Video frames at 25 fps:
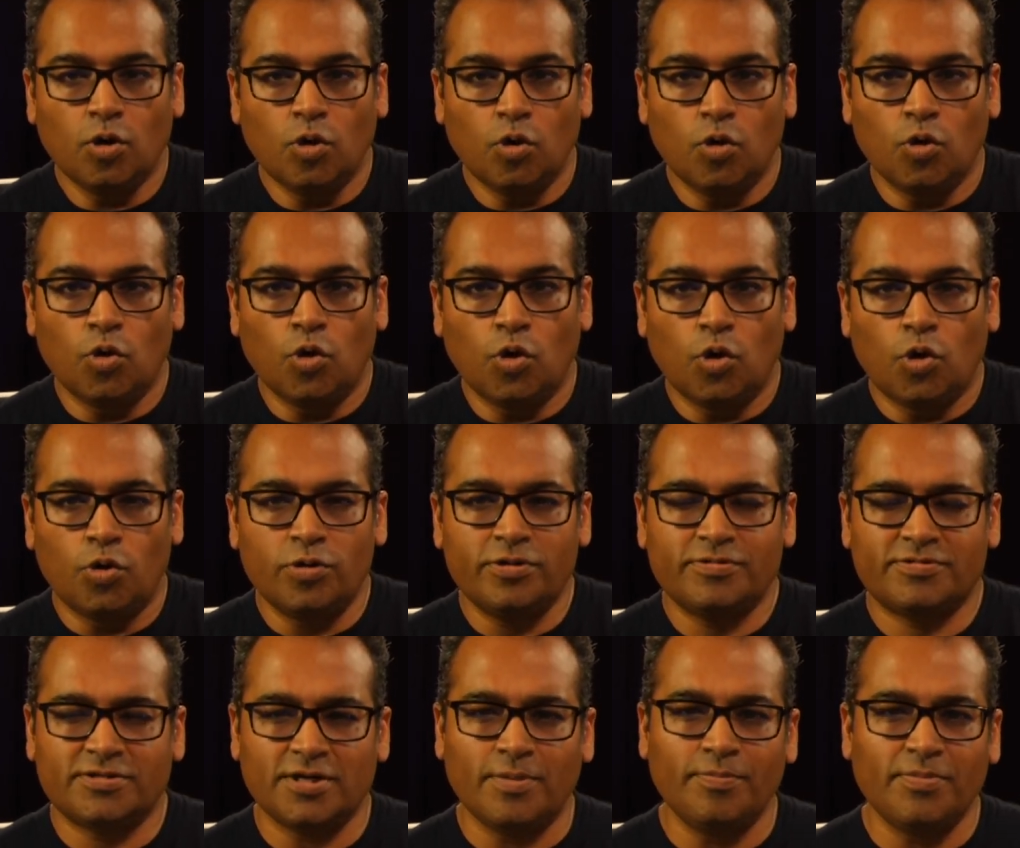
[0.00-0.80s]
Or,
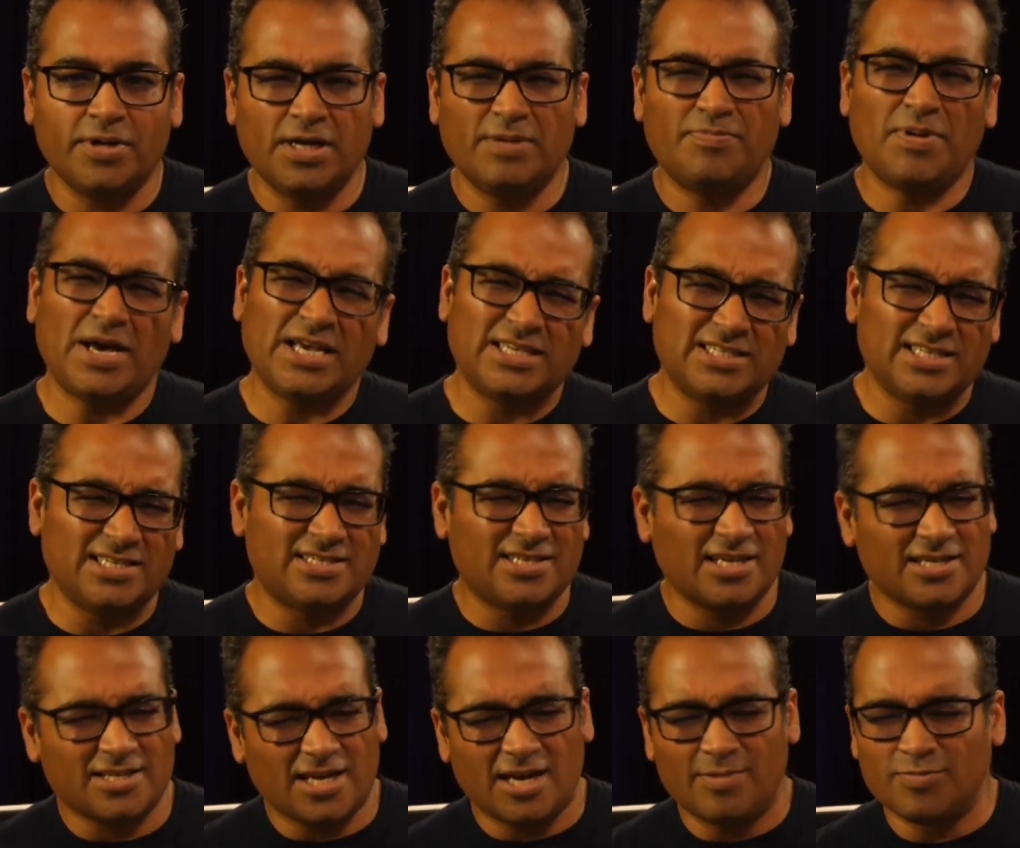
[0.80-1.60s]
or if somebody basically
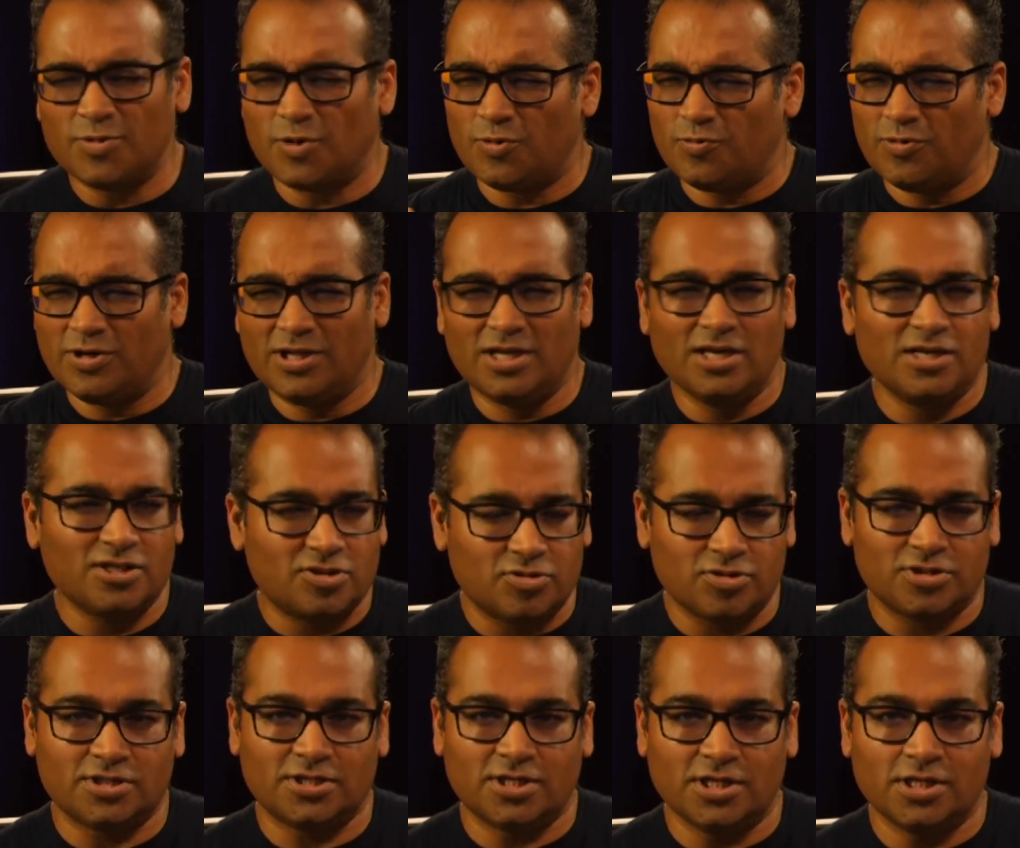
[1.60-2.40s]
says, I'm not really
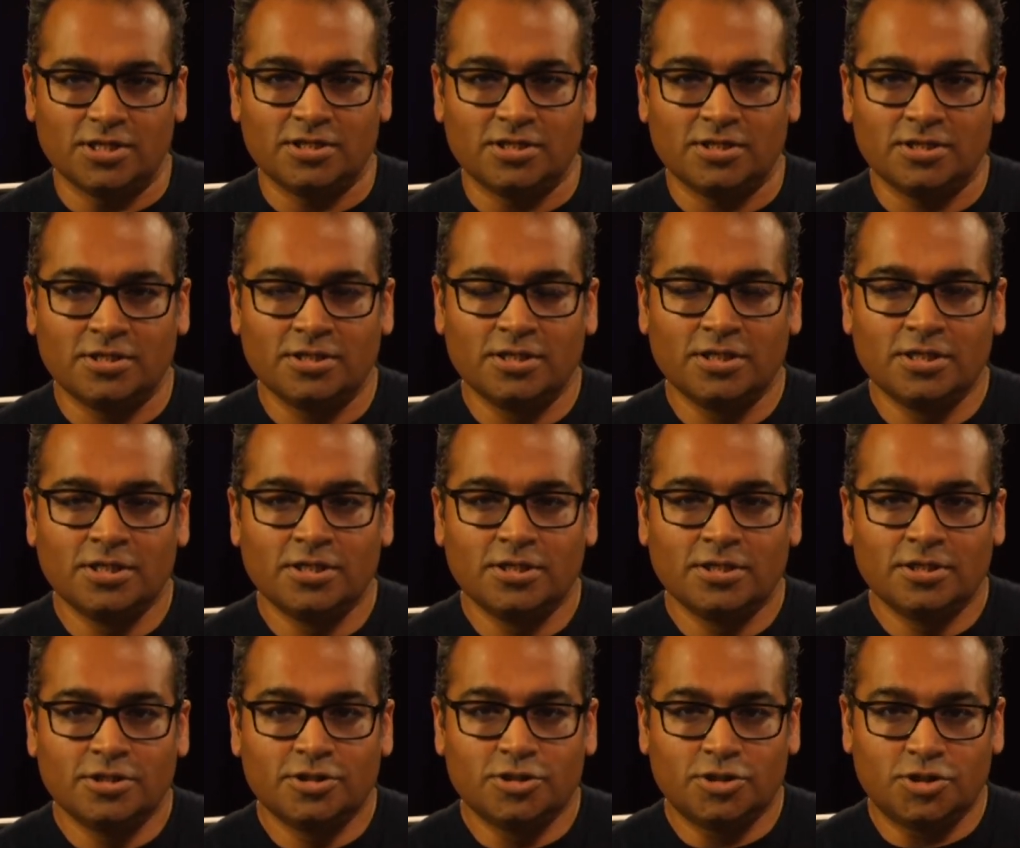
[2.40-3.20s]
interested,
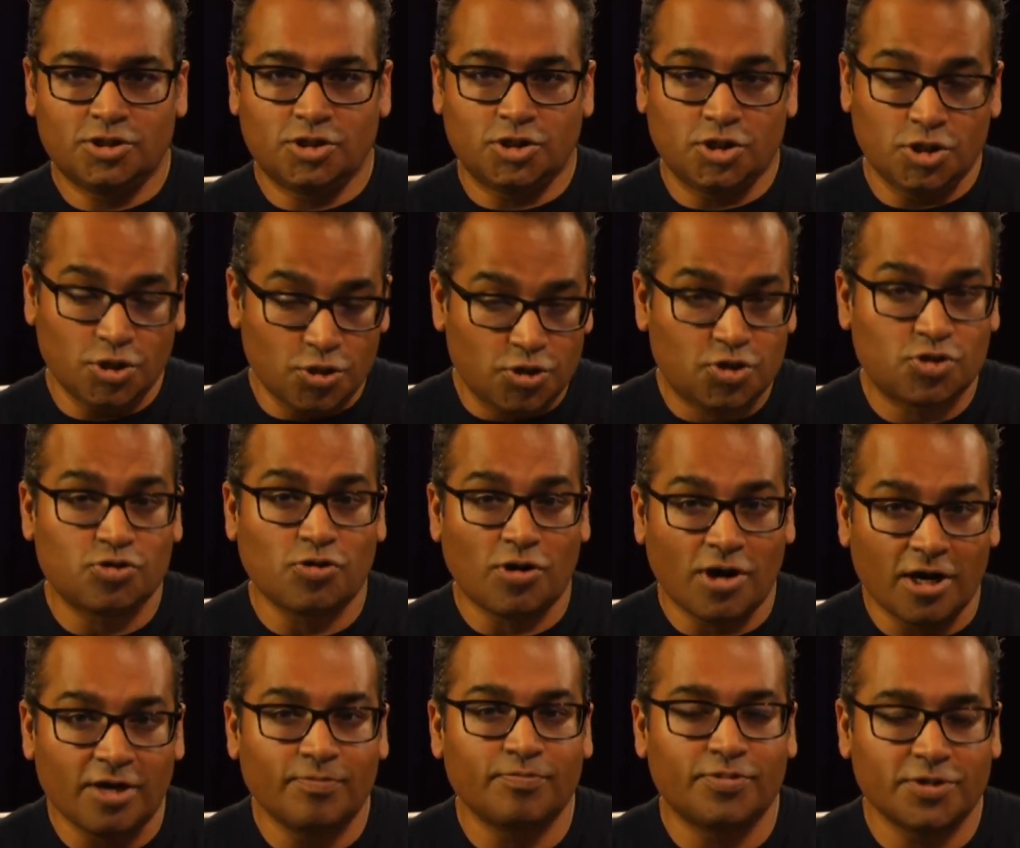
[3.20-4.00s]
do you
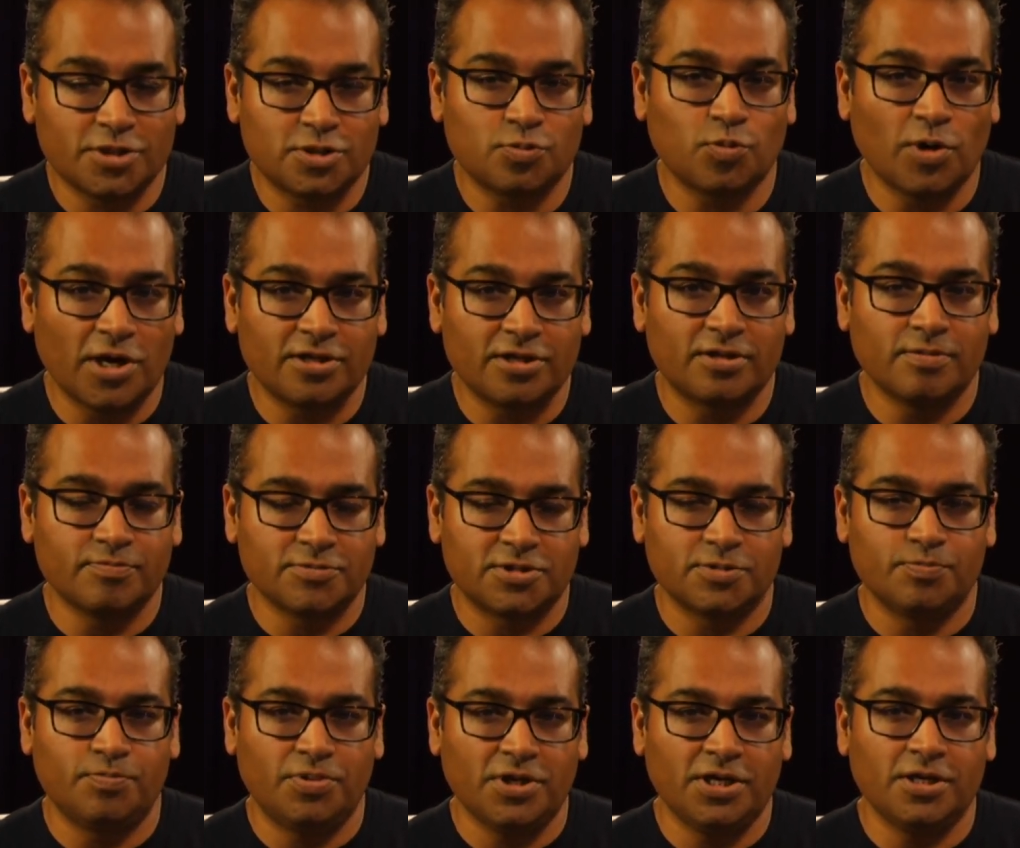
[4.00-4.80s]
try and persuade them
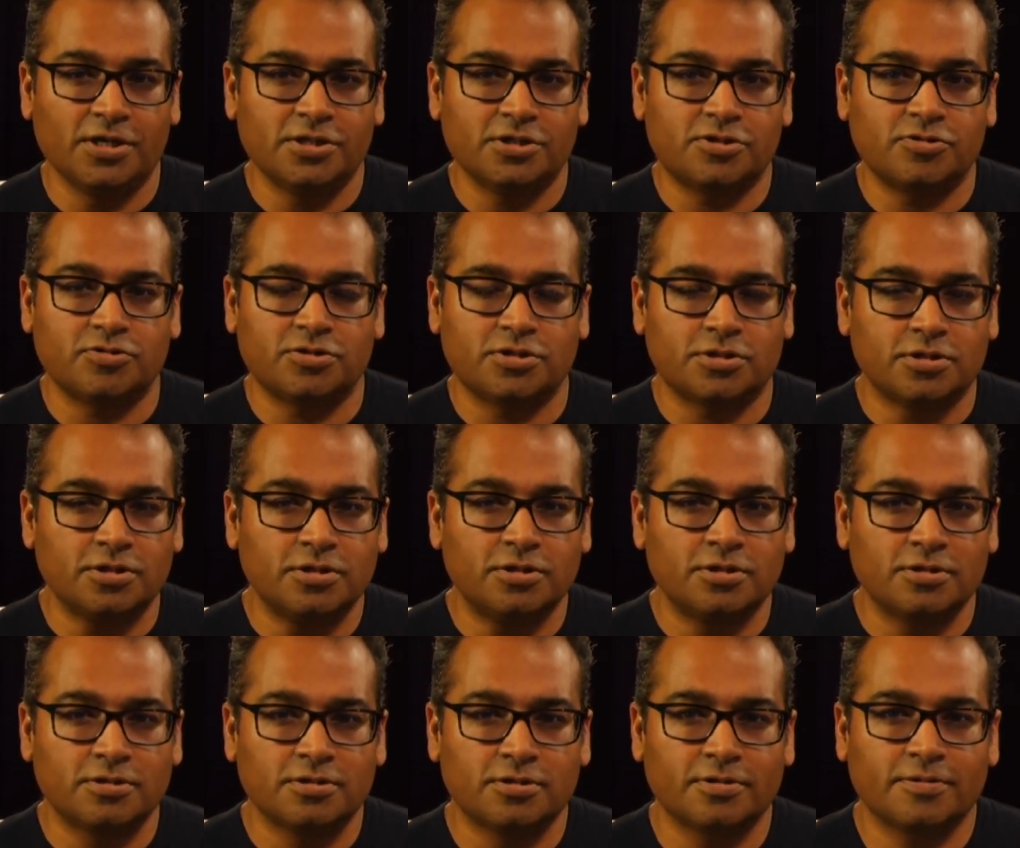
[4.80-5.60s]
to be
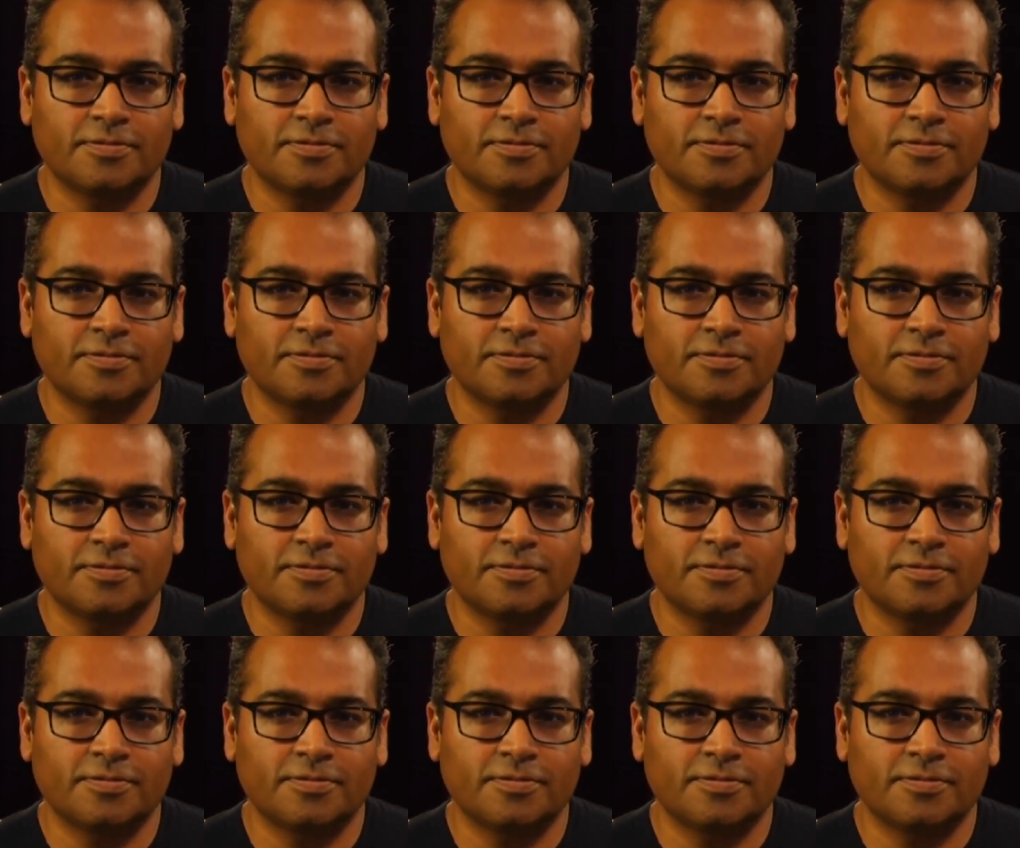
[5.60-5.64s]
interested?